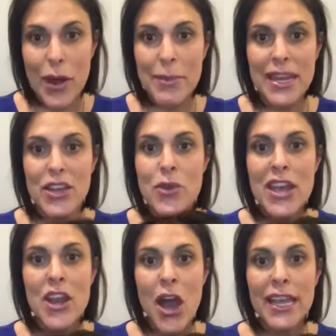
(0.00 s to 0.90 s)
I mean, you
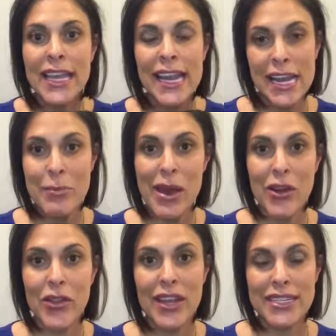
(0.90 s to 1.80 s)
cannot get any
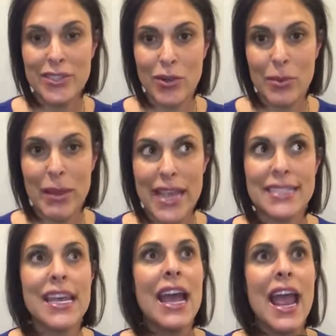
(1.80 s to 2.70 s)
better than a silk base,